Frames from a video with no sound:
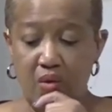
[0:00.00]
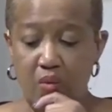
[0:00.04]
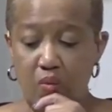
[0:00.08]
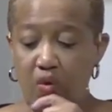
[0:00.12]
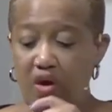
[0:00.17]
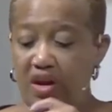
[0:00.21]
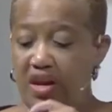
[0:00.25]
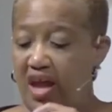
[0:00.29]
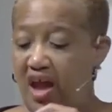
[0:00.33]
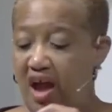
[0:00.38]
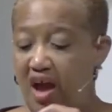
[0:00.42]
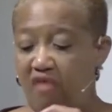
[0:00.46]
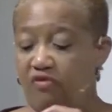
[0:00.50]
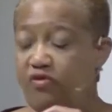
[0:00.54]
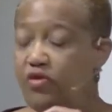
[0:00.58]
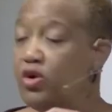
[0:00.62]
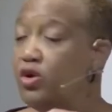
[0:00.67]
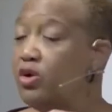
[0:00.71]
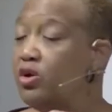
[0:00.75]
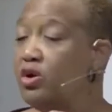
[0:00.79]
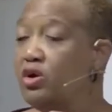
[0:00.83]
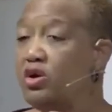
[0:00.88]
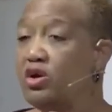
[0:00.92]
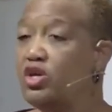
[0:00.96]

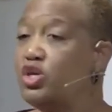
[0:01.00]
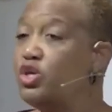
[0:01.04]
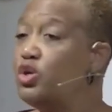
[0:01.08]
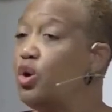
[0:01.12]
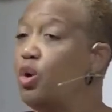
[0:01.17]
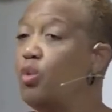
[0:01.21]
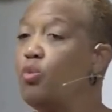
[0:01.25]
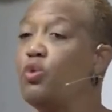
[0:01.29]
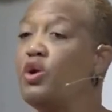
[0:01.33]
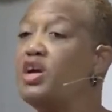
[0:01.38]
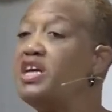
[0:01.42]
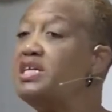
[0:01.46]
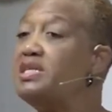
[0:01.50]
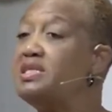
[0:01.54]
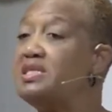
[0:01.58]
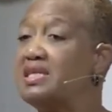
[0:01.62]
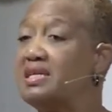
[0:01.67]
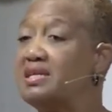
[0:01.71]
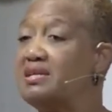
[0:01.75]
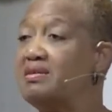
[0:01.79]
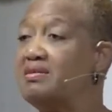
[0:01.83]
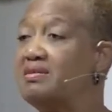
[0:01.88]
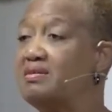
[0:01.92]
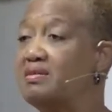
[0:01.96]
Whatever your
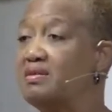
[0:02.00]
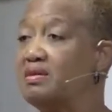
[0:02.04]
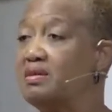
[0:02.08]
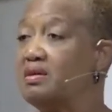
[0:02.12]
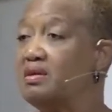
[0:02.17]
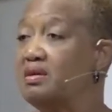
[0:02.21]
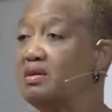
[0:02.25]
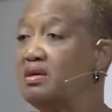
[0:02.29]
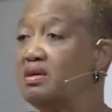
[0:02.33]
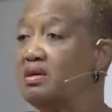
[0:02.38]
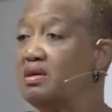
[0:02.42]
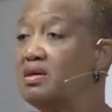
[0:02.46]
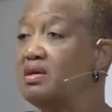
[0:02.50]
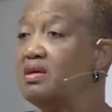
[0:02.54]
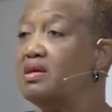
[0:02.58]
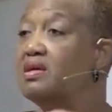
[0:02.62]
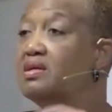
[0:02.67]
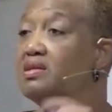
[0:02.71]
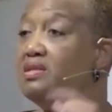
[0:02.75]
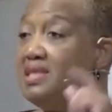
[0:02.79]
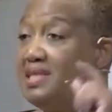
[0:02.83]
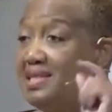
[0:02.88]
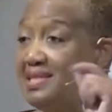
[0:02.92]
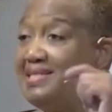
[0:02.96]
reason,
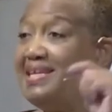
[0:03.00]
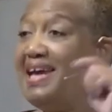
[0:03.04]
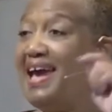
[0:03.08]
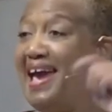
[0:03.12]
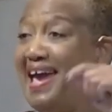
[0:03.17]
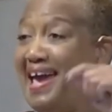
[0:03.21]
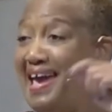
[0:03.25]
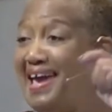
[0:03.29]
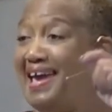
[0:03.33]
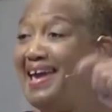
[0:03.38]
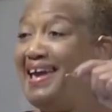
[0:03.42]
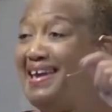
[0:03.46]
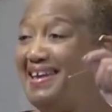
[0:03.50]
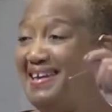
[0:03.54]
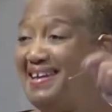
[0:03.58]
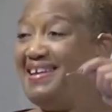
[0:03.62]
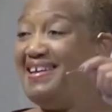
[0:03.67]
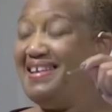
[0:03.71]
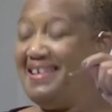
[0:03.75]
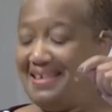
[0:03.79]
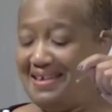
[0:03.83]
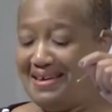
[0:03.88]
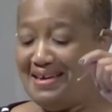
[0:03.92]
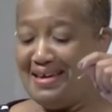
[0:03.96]
today
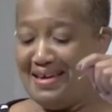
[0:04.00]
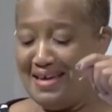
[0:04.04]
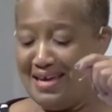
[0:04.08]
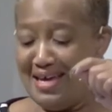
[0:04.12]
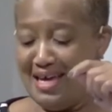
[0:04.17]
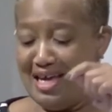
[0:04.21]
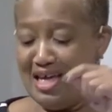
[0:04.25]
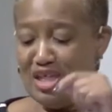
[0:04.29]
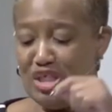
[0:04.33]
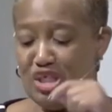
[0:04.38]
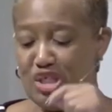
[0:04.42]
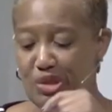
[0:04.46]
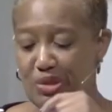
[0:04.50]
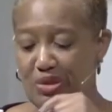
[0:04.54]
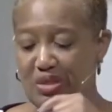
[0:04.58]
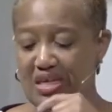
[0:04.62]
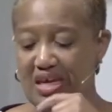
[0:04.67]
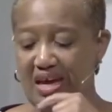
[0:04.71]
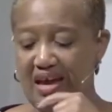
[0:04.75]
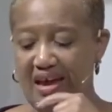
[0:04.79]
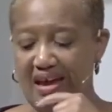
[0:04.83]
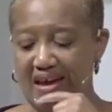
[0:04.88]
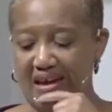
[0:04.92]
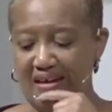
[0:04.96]
is your
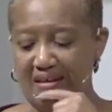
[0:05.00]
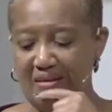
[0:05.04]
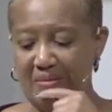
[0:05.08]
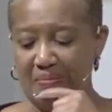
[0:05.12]
day.